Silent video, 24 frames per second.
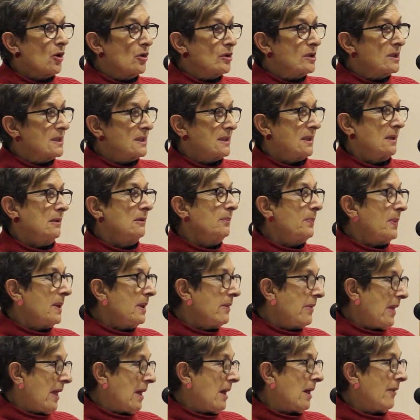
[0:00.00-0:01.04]
could still
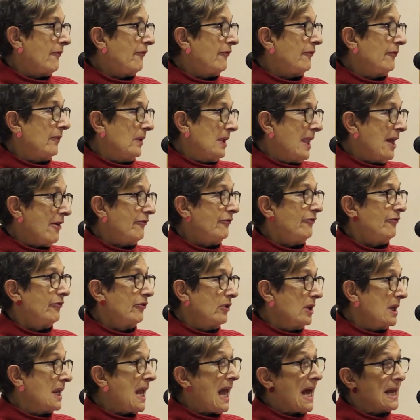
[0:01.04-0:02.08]
be there, left
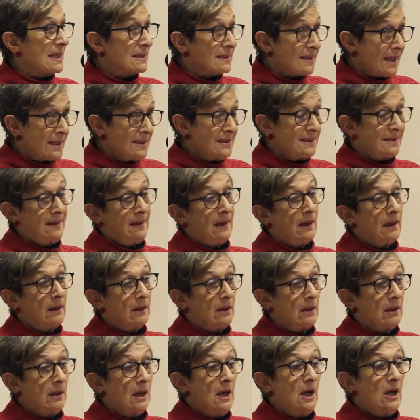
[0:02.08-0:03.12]
free, as they still
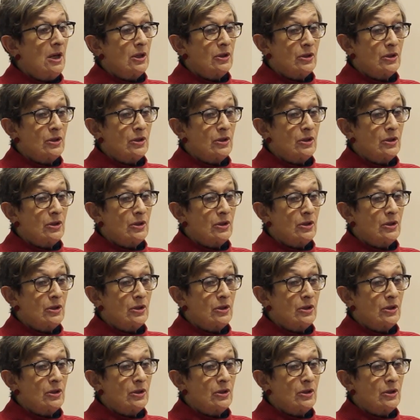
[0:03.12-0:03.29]
are,